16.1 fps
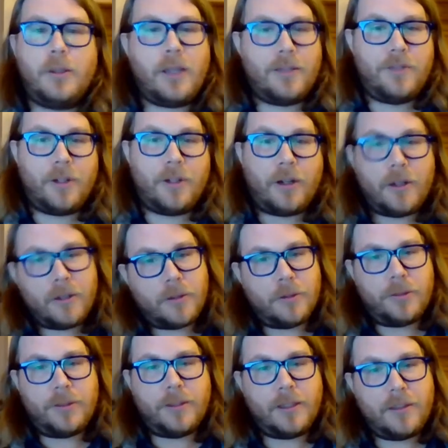You have your
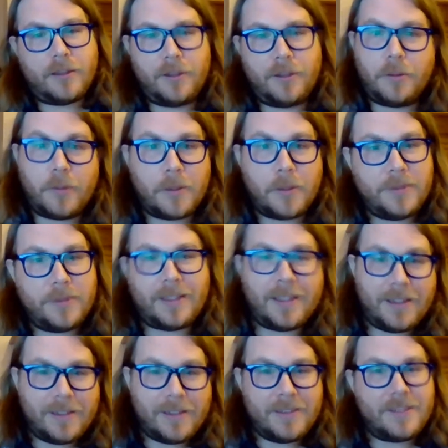articles linked on your
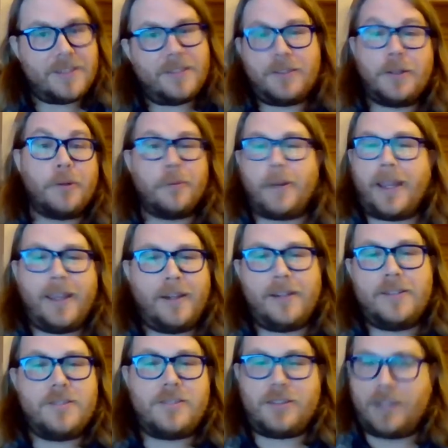website. Just your
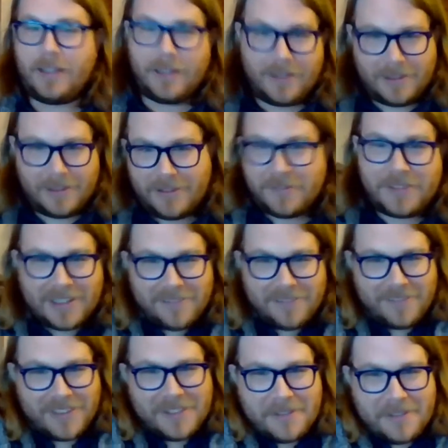range, like of
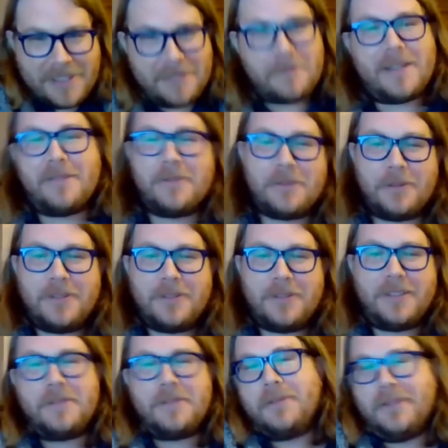stuff that you write about, was
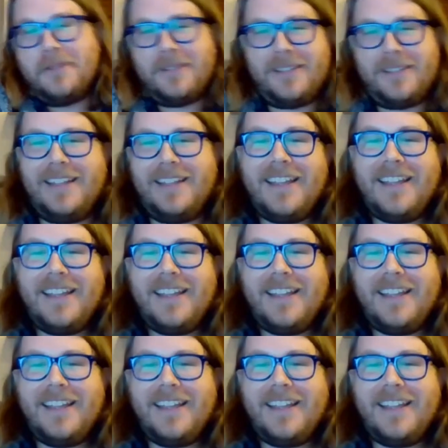really cool.